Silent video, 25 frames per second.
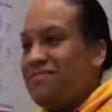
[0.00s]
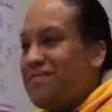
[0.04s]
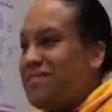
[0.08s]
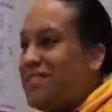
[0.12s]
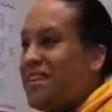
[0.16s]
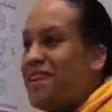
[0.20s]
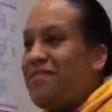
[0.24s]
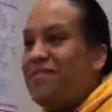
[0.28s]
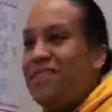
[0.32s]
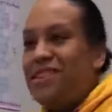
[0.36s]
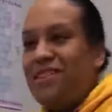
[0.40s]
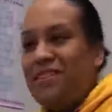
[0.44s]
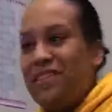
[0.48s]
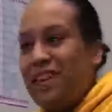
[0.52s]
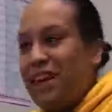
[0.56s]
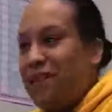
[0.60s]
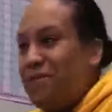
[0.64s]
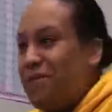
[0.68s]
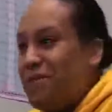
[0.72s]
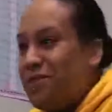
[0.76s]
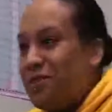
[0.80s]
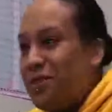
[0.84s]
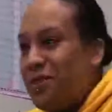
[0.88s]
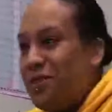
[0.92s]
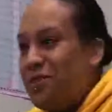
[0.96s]
Never done that
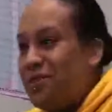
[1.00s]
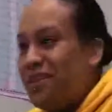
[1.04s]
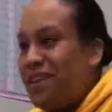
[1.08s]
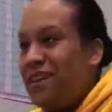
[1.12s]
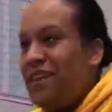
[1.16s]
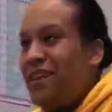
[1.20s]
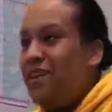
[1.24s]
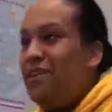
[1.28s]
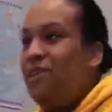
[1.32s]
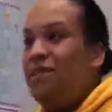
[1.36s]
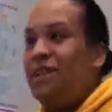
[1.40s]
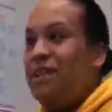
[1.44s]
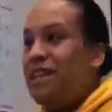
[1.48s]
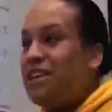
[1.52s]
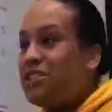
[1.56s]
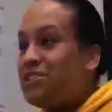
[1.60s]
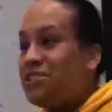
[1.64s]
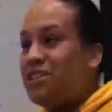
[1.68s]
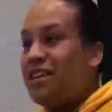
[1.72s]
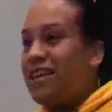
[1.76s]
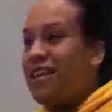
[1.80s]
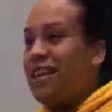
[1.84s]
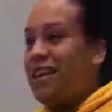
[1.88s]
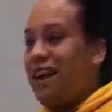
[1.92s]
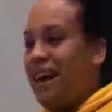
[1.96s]
before. You know,
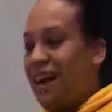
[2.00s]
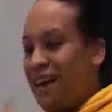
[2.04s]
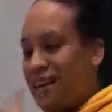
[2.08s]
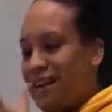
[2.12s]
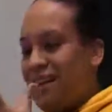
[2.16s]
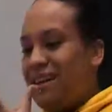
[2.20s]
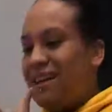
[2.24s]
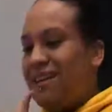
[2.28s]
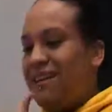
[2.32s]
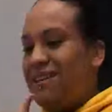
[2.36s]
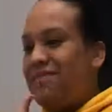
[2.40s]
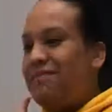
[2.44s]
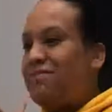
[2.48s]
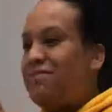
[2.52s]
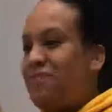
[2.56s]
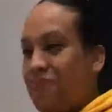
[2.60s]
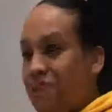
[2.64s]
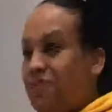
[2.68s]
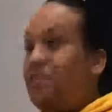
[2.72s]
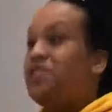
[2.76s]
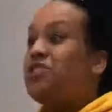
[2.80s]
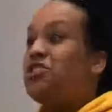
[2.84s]
literally, I learned in the